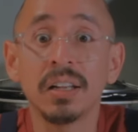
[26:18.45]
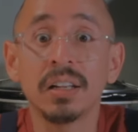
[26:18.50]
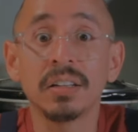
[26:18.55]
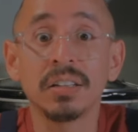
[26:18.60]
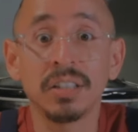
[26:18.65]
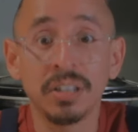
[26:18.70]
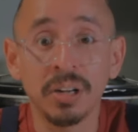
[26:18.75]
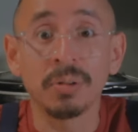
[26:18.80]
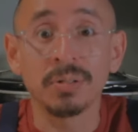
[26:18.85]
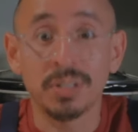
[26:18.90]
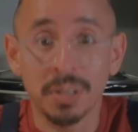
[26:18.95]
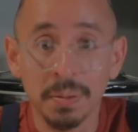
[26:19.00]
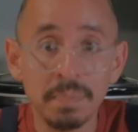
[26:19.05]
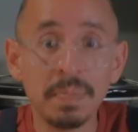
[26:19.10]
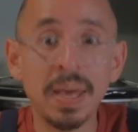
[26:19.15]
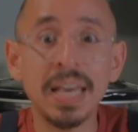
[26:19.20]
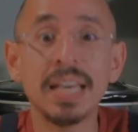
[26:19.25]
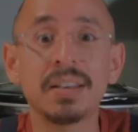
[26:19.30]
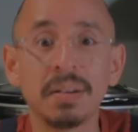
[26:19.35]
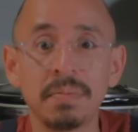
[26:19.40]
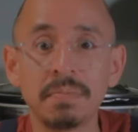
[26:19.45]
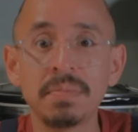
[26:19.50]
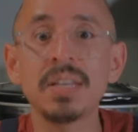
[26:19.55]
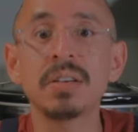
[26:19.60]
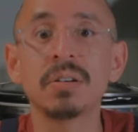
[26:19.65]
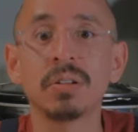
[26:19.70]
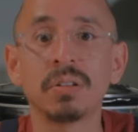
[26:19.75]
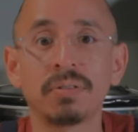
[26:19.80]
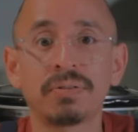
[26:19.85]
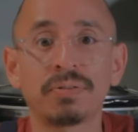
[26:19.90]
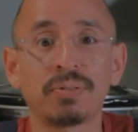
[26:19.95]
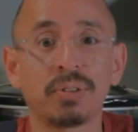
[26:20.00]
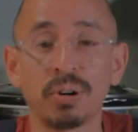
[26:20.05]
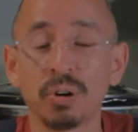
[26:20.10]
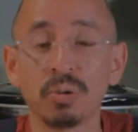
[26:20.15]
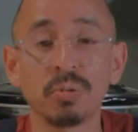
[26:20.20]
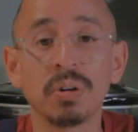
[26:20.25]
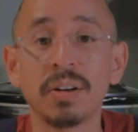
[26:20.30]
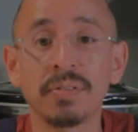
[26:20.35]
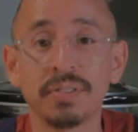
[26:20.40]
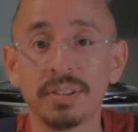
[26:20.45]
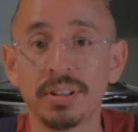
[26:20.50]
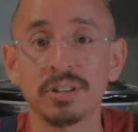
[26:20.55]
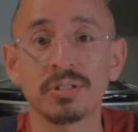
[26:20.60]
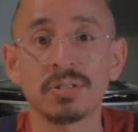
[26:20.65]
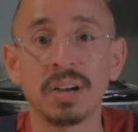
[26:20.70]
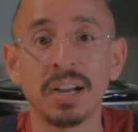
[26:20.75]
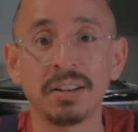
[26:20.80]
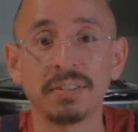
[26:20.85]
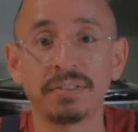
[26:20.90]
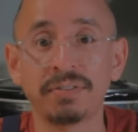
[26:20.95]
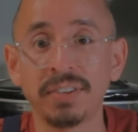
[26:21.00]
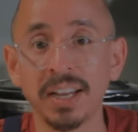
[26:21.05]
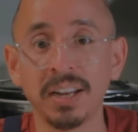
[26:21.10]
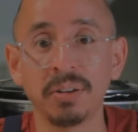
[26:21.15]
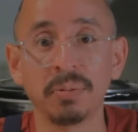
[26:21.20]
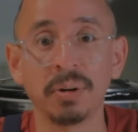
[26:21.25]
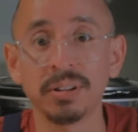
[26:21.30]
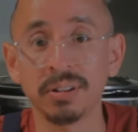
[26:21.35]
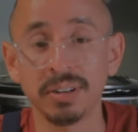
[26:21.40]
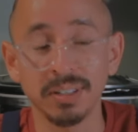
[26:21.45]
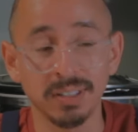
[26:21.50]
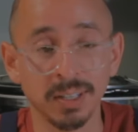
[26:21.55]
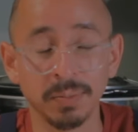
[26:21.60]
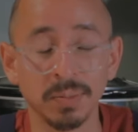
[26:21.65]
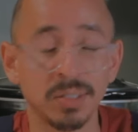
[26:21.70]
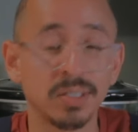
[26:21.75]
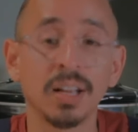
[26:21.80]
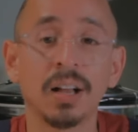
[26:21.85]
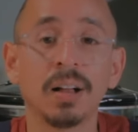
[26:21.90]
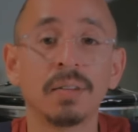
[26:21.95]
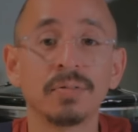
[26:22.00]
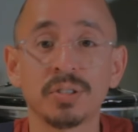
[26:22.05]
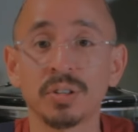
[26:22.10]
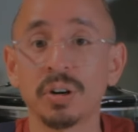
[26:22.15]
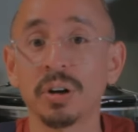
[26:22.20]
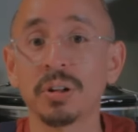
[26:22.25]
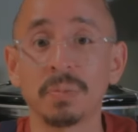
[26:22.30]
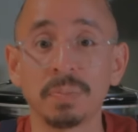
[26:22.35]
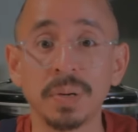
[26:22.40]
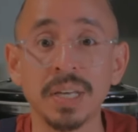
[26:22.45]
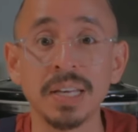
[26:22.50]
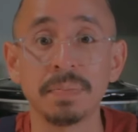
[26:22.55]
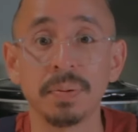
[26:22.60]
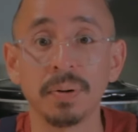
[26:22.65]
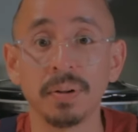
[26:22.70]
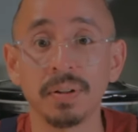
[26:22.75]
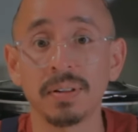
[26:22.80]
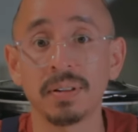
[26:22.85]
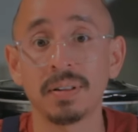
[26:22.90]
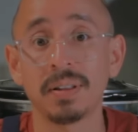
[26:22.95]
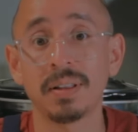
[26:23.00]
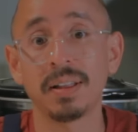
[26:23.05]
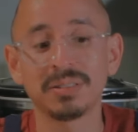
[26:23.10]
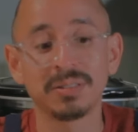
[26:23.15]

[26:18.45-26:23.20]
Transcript: to make a meal for whoever they're trying to feed, whether it's themselves or other people.